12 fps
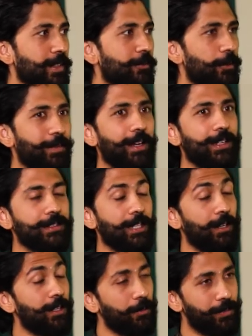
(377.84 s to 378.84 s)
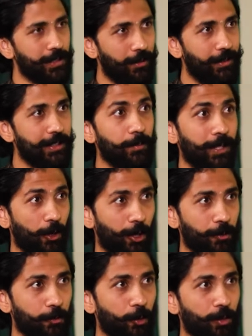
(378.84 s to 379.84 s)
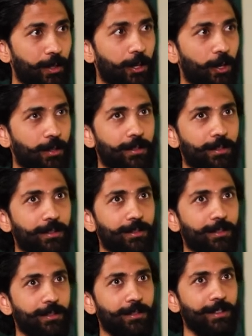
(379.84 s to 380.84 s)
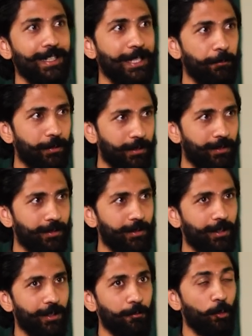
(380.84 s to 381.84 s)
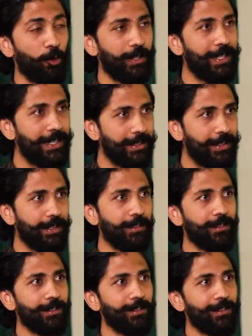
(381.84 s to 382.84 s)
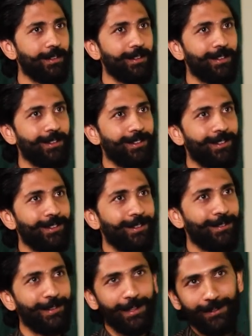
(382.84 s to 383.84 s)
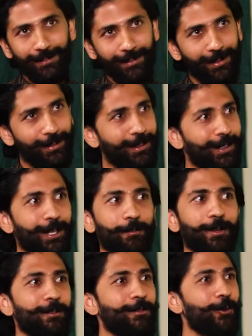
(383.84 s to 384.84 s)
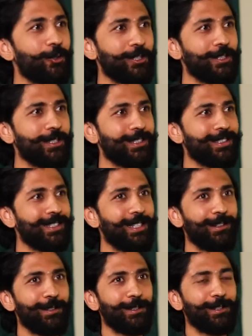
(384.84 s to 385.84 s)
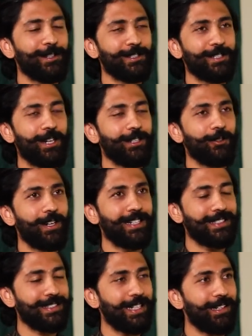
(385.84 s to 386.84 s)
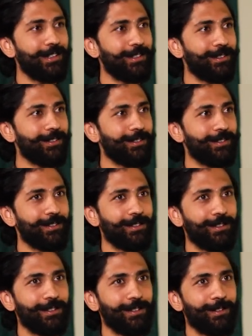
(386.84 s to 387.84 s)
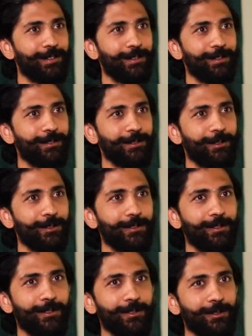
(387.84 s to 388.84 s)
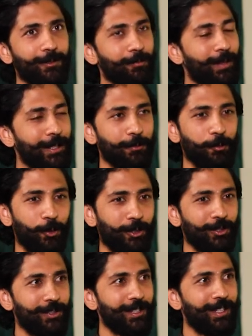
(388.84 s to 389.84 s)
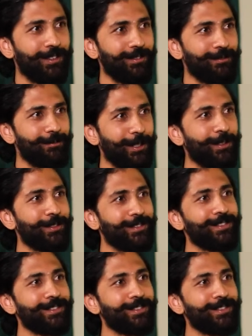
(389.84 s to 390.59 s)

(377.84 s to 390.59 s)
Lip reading: From there, I started observing them a lot more, a lot deeper, more keenly. Then I did a couple of courses and started to understand it, you know, by the books. And yeah.